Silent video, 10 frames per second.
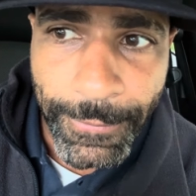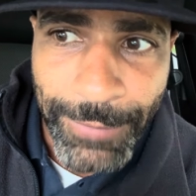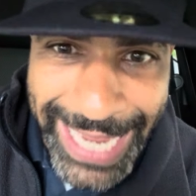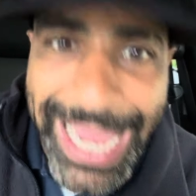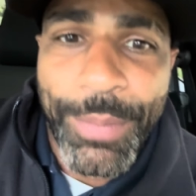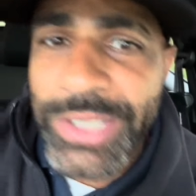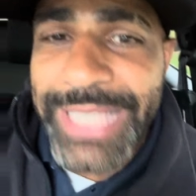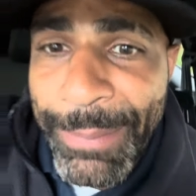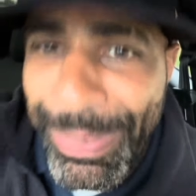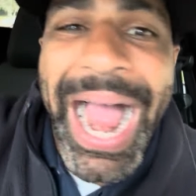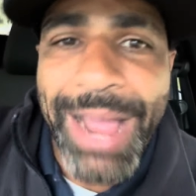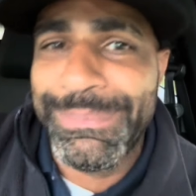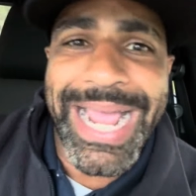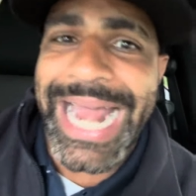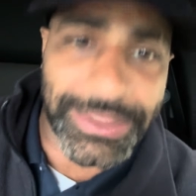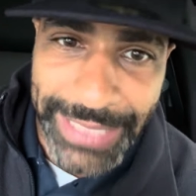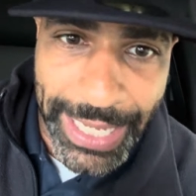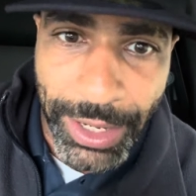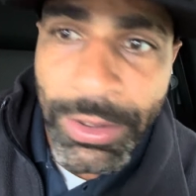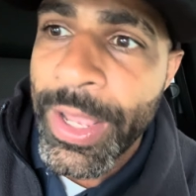He was their Batman out
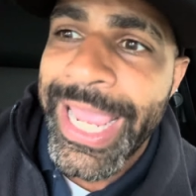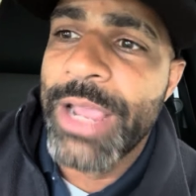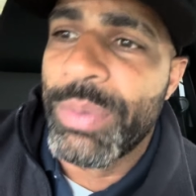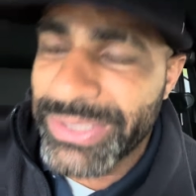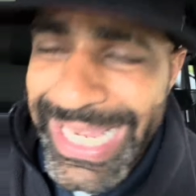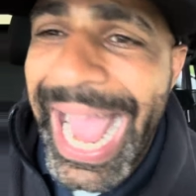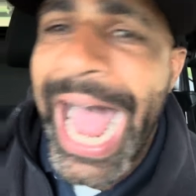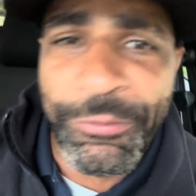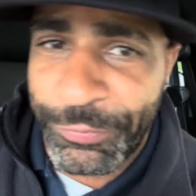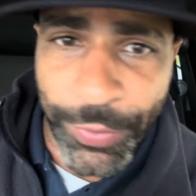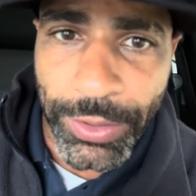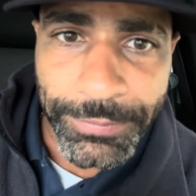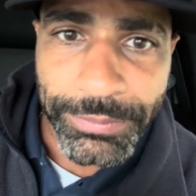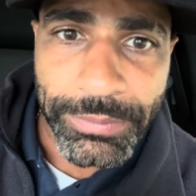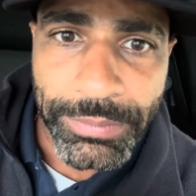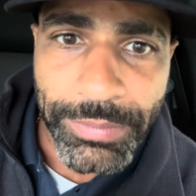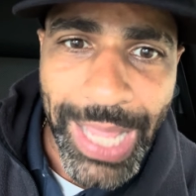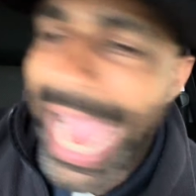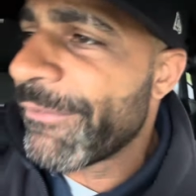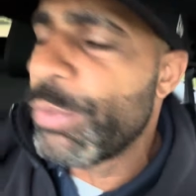there. He was the alpha.
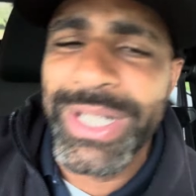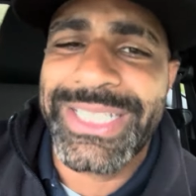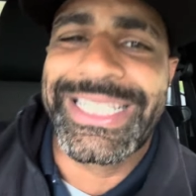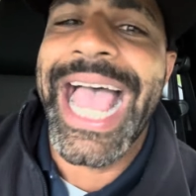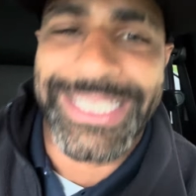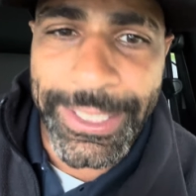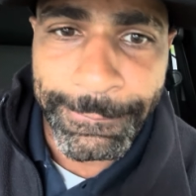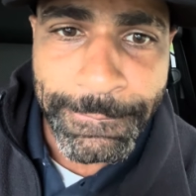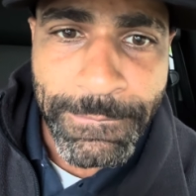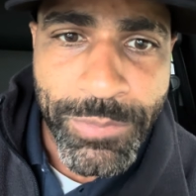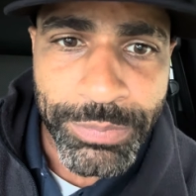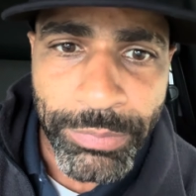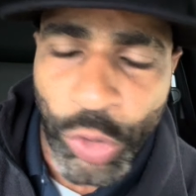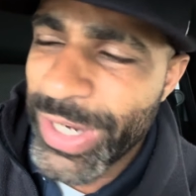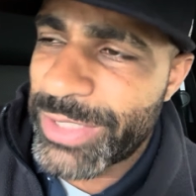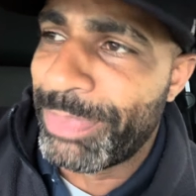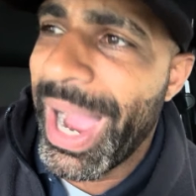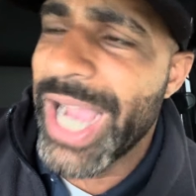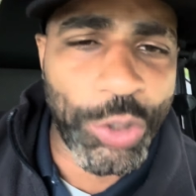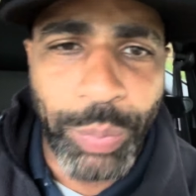Everyone says it. Chris
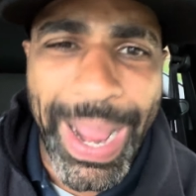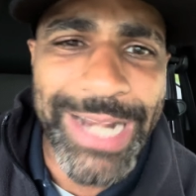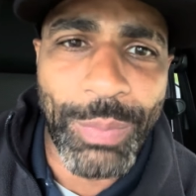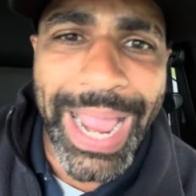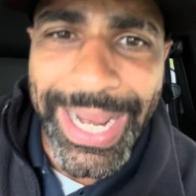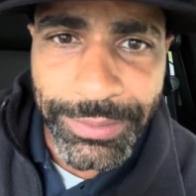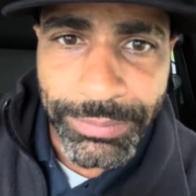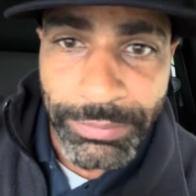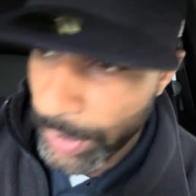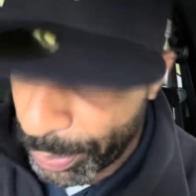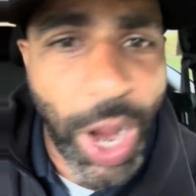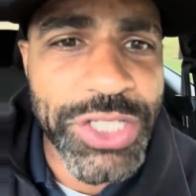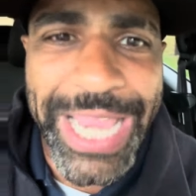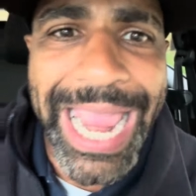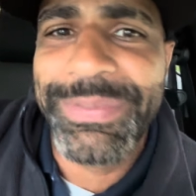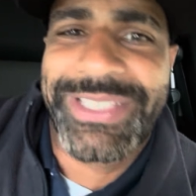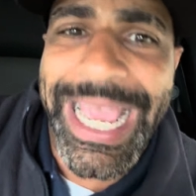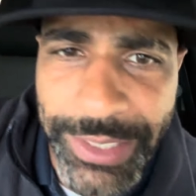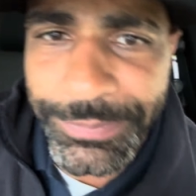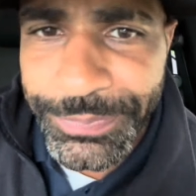Bosh, Dwyane Wade, LeBron James said
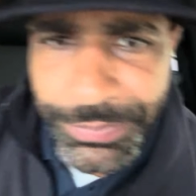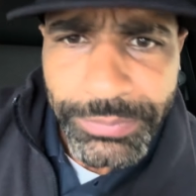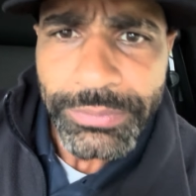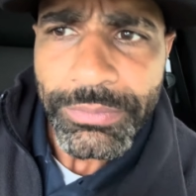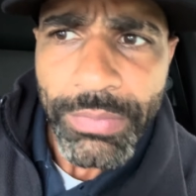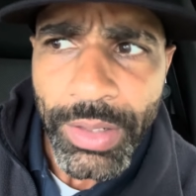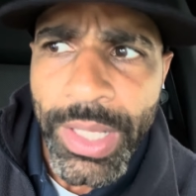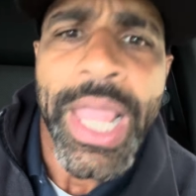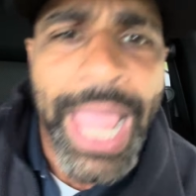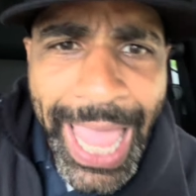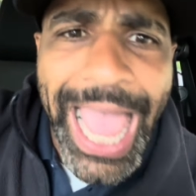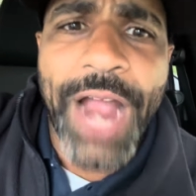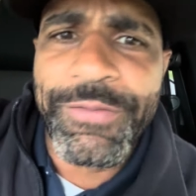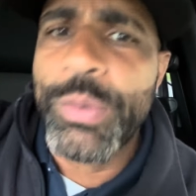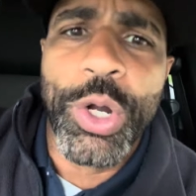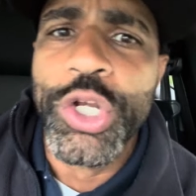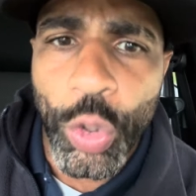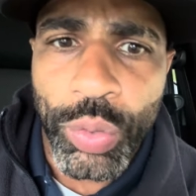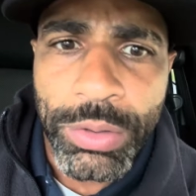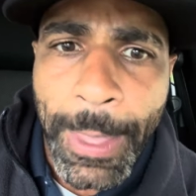it. Everyone
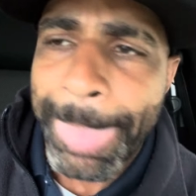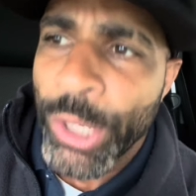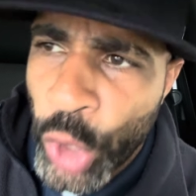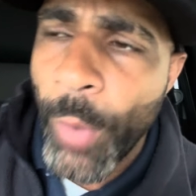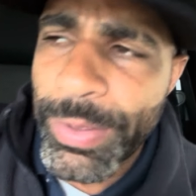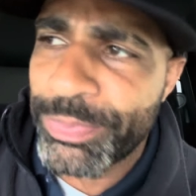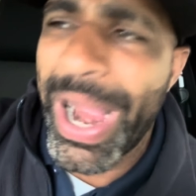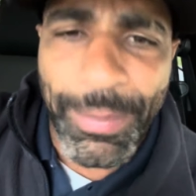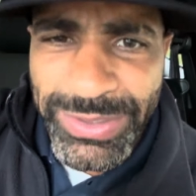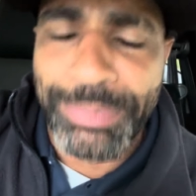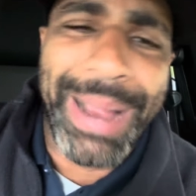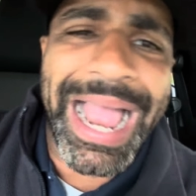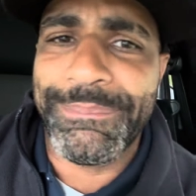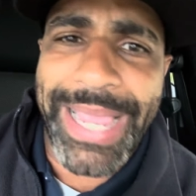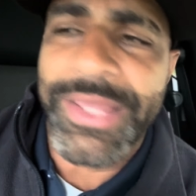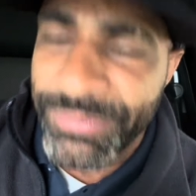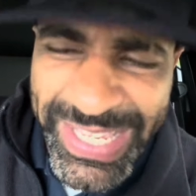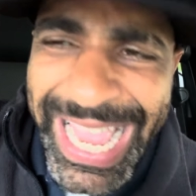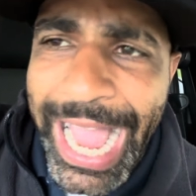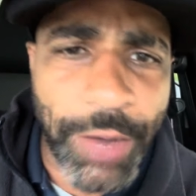knew Kobe Bryant was the Batman,
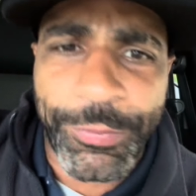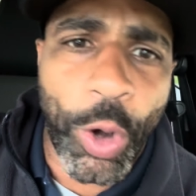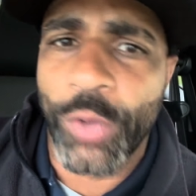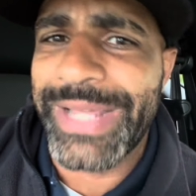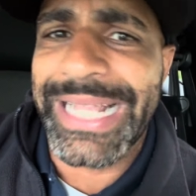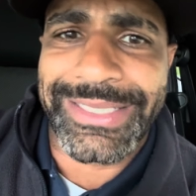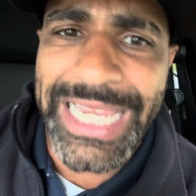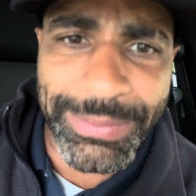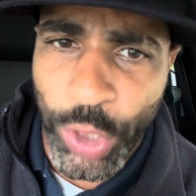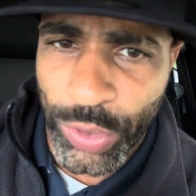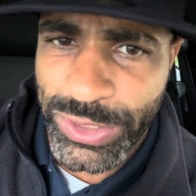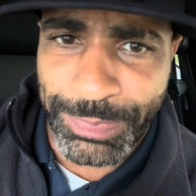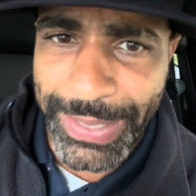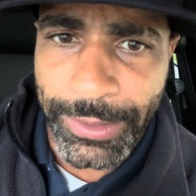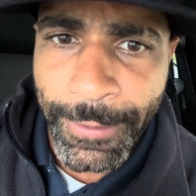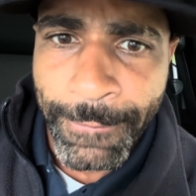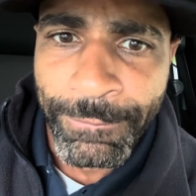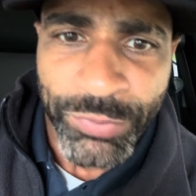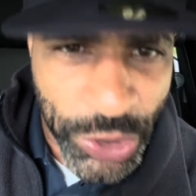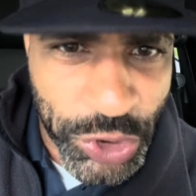the alpha on that team, so to speak,
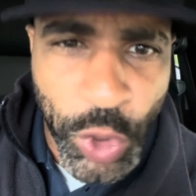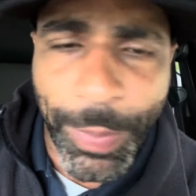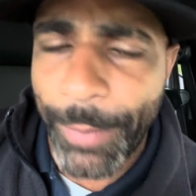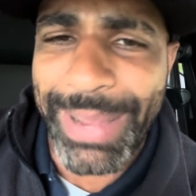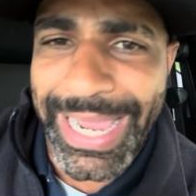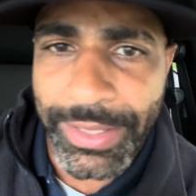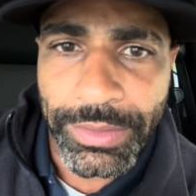the Superman.